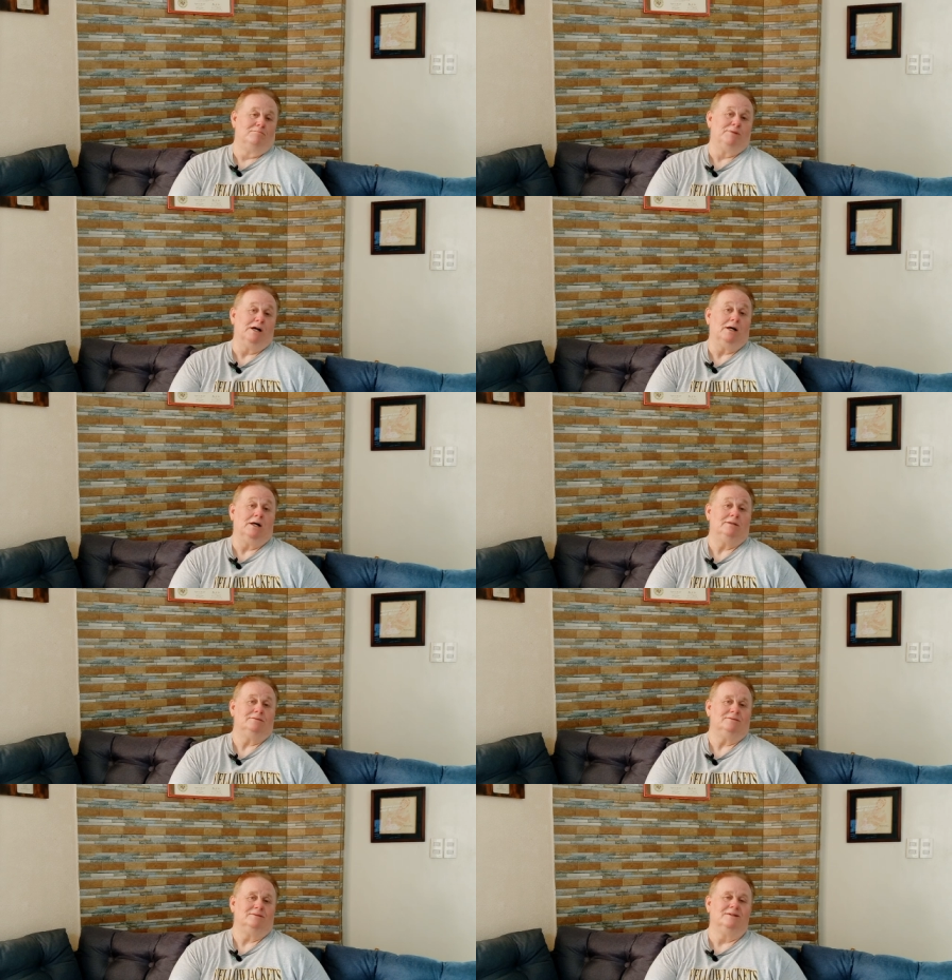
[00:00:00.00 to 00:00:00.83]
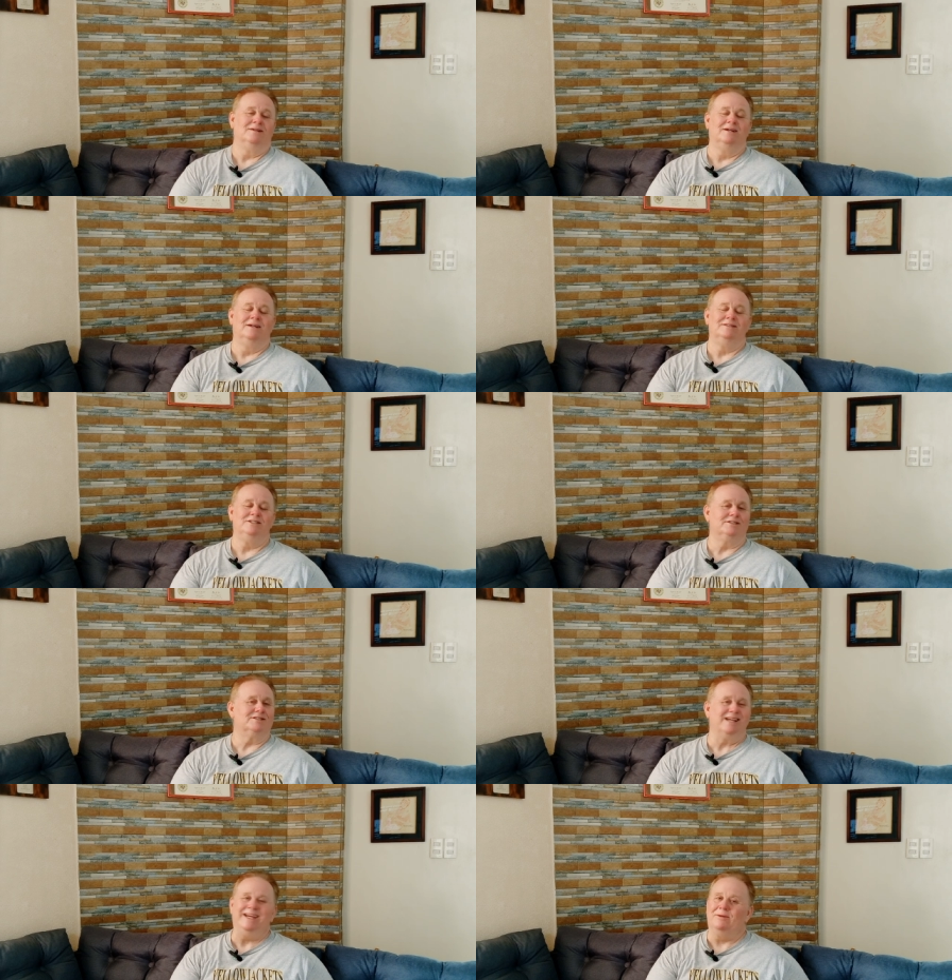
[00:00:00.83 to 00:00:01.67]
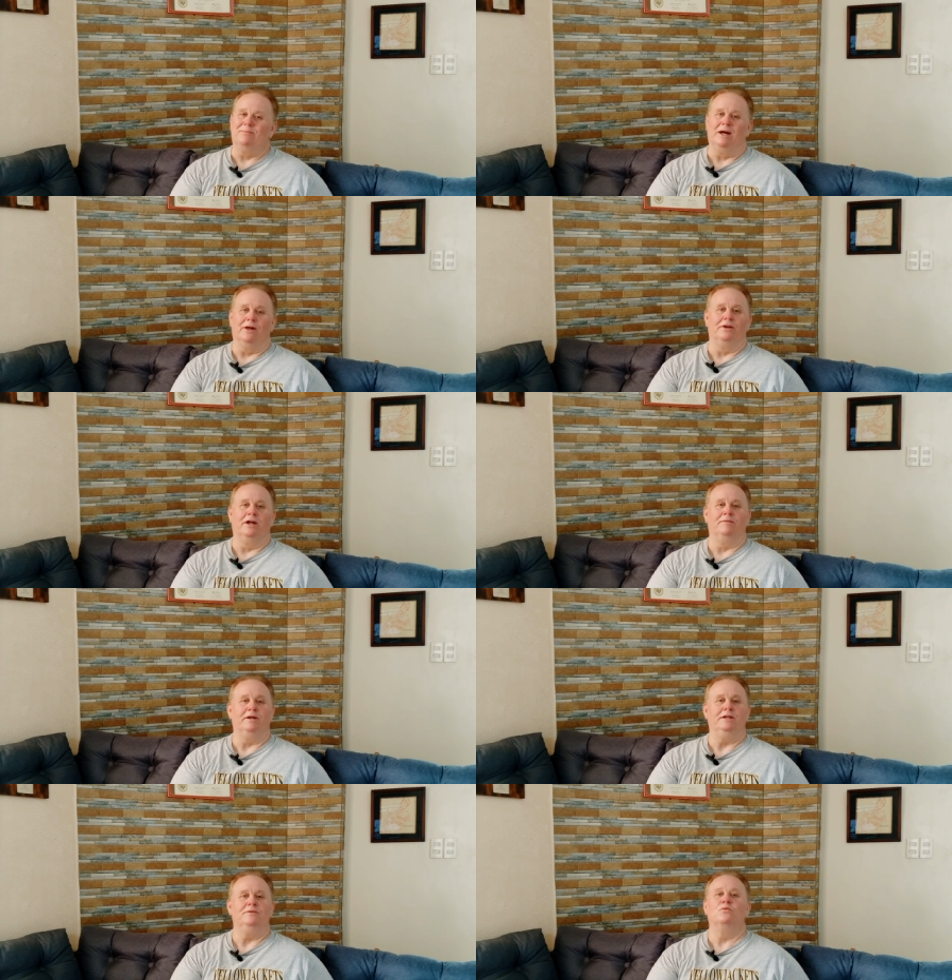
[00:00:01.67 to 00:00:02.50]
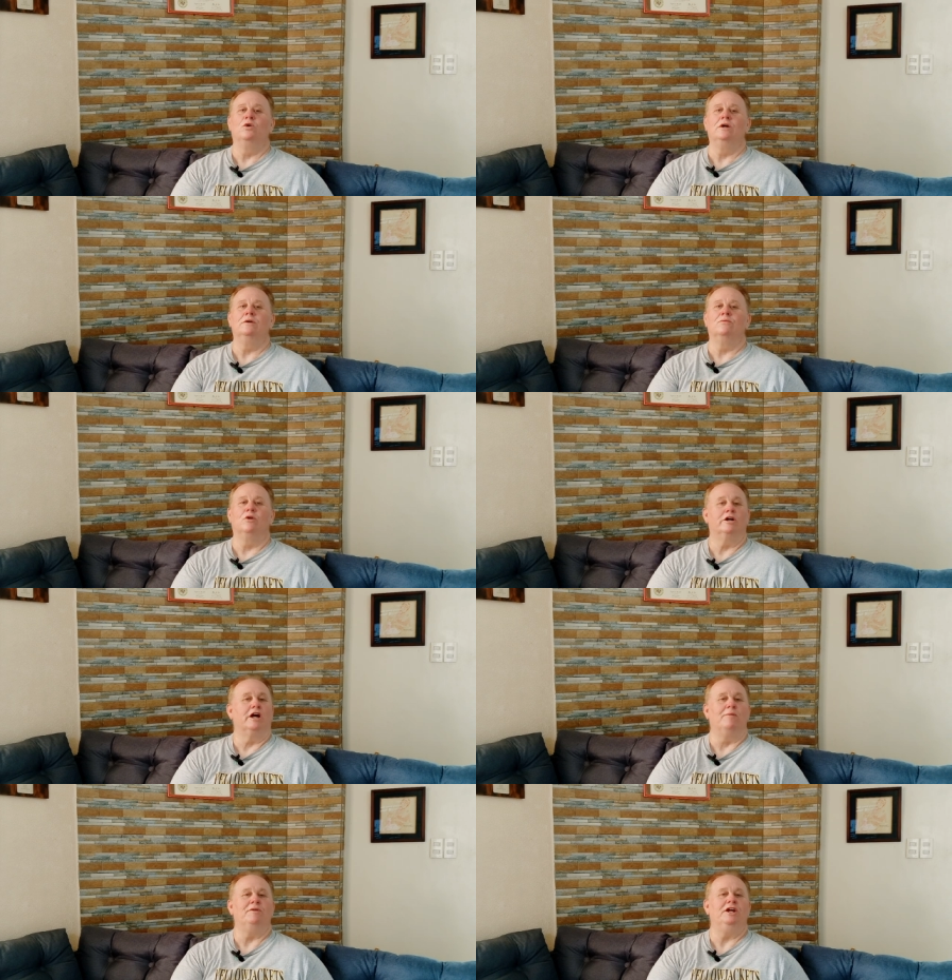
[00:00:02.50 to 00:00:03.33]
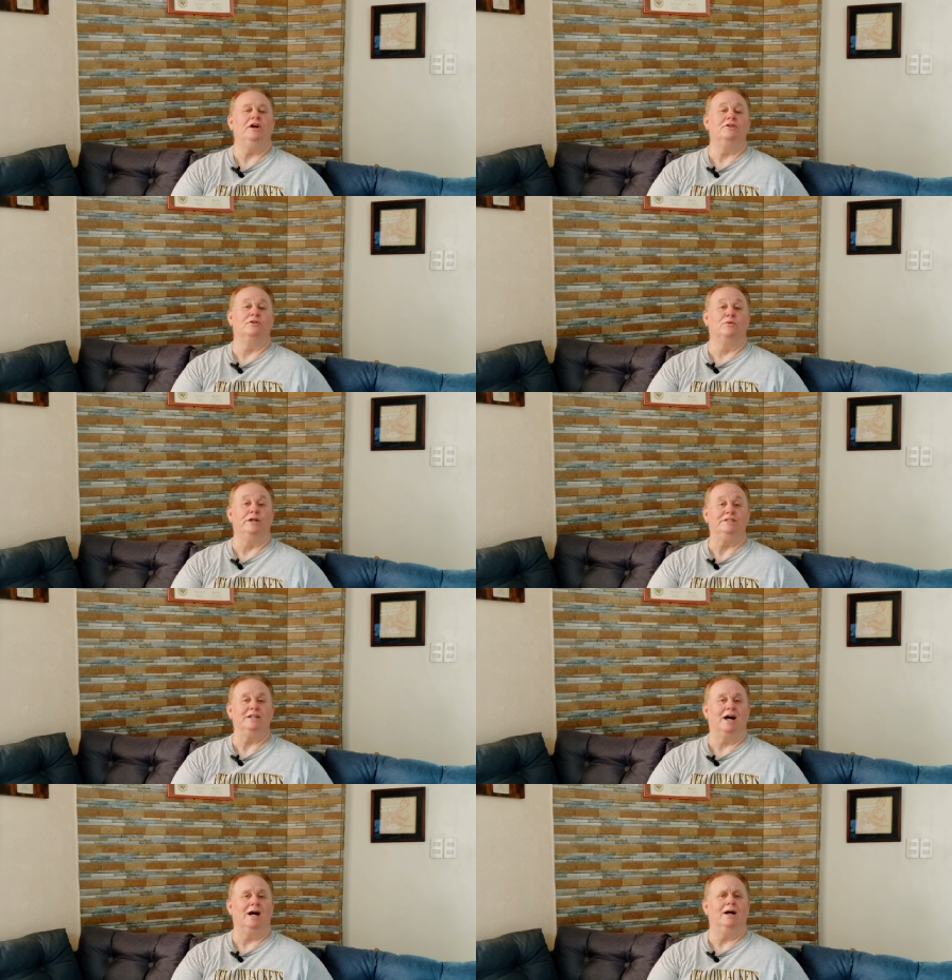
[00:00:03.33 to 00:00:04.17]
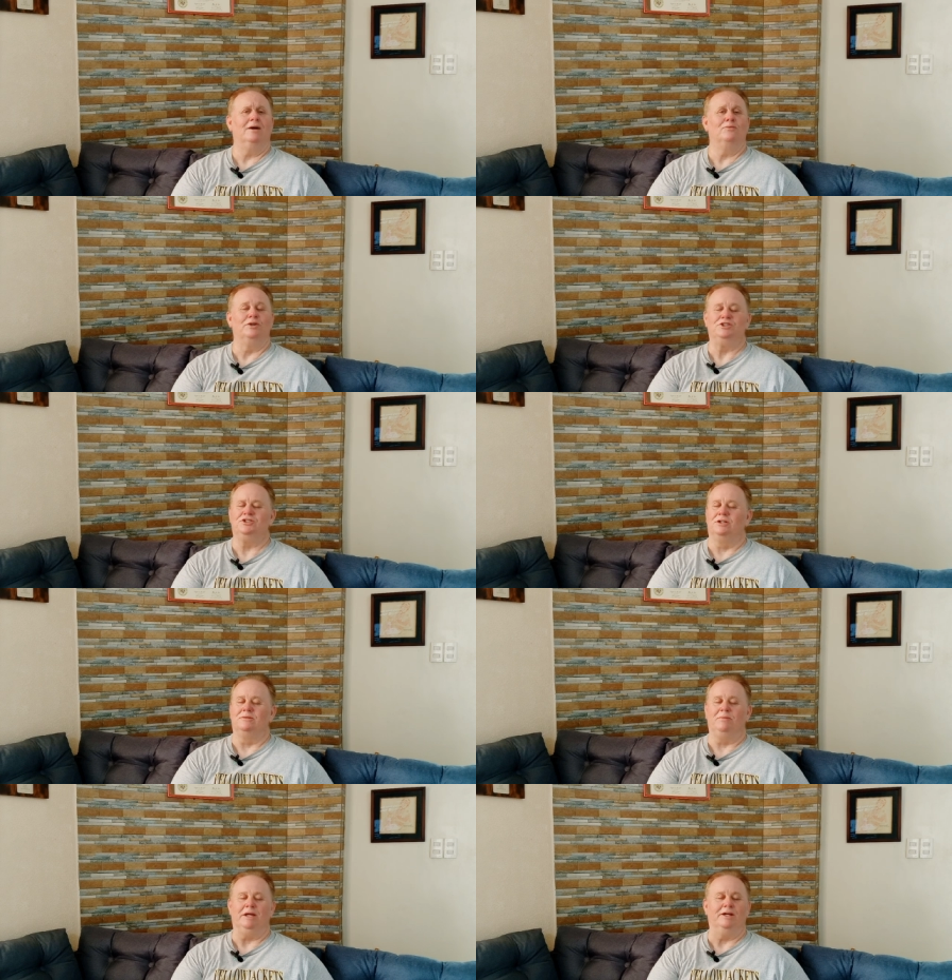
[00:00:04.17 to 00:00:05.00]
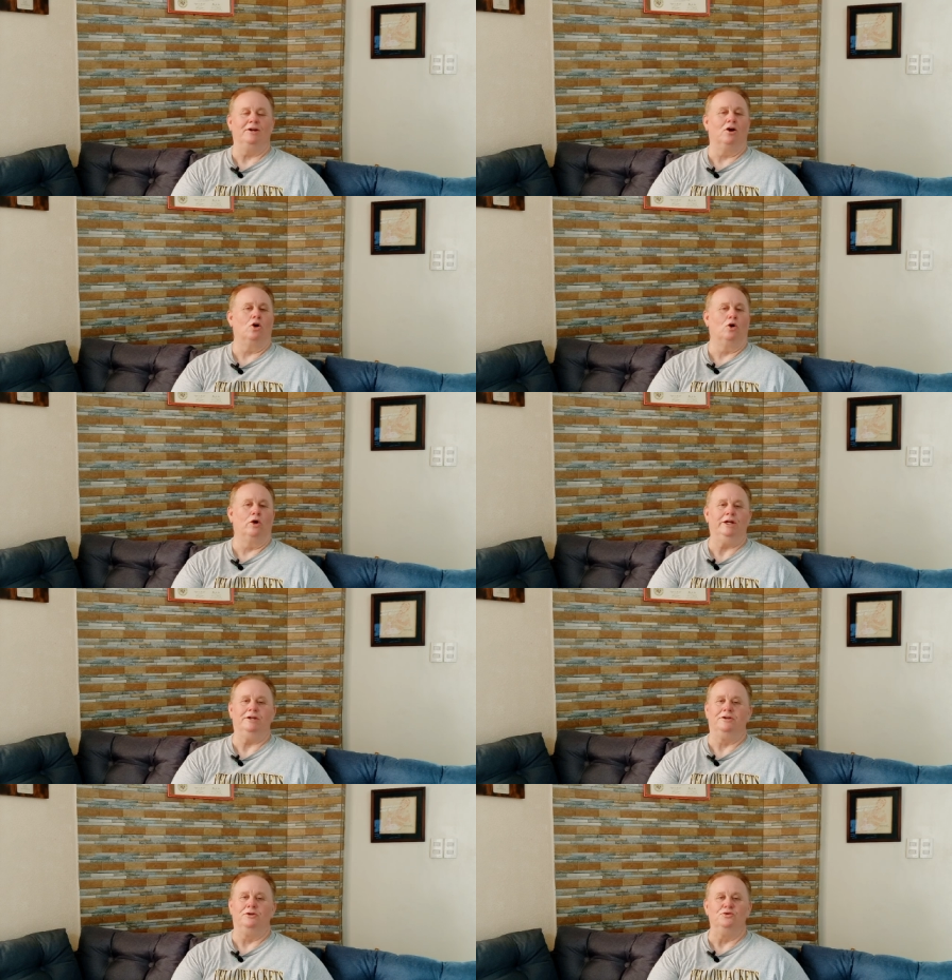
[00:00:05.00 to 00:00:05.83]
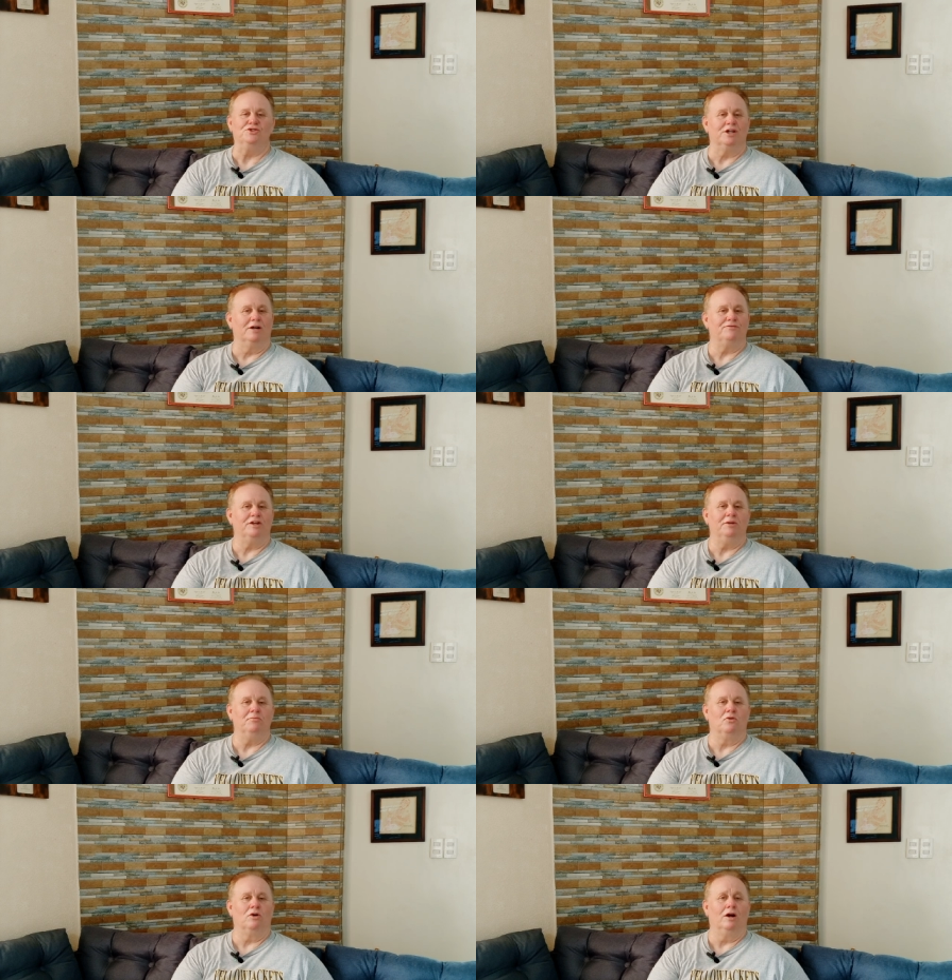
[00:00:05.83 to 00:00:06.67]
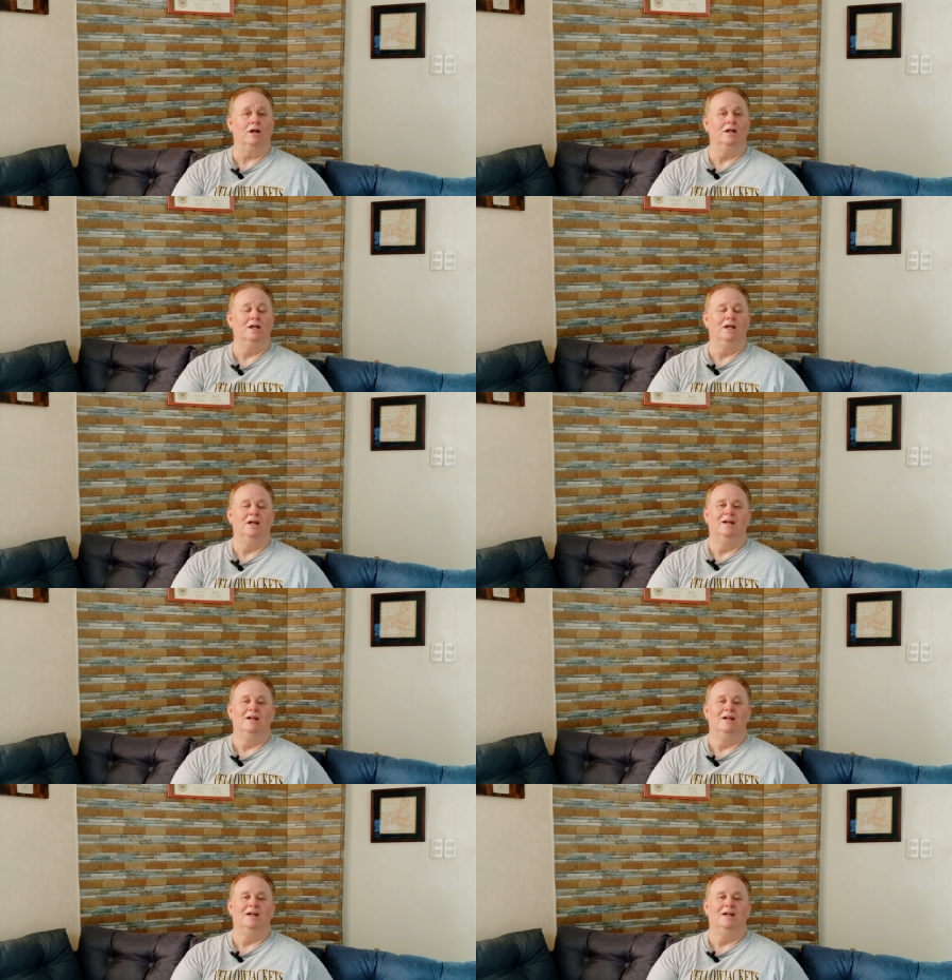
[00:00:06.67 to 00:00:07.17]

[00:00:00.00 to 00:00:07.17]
But just think about it. I mean, we're coming here to retire. We shouldn't be in a hurry to do stuff anymore.